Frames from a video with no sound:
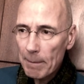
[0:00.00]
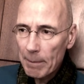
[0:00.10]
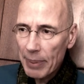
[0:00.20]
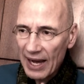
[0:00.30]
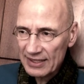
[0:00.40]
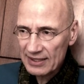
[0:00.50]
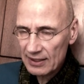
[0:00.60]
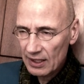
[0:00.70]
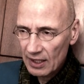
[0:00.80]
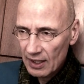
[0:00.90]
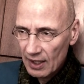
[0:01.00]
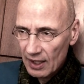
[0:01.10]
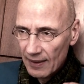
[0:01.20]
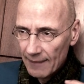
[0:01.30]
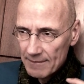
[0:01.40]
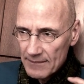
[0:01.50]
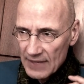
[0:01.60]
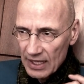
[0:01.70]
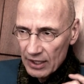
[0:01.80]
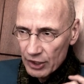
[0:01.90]
But
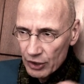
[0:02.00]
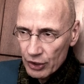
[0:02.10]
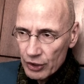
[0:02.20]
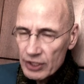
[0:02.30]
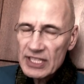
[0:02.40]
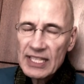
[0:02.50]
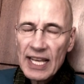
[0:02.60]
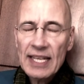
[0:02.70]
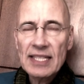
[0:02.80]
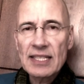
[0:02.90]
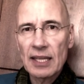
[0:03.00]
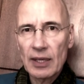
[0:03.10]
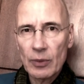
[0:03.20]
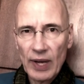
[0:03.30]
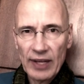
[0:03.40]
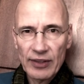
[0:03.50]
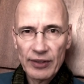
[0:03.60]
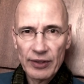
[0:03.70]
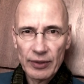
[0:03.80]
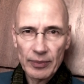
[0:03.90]
you could say this another way
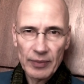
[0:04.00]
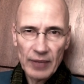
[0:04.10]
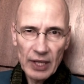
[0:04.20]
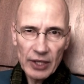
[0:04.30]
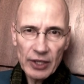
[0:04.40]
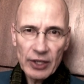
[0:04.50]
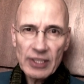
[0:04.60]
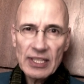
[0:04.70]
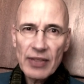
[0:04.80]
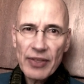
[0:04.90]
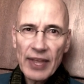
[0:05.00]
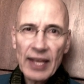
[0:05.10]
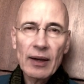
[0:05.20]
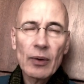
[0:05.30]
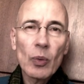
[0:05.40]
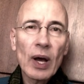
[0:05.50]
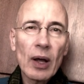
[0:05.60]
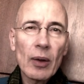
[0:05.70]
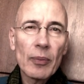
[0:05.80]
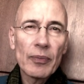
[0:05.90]
too. You could think,
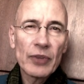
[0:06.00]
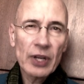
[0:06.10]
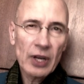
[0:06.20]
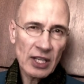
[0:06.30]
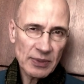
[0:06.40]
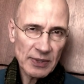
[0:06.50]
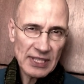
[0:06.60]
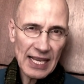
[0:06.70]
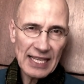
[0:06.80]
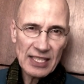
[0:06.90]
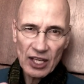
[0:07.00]
well, the cosmos is a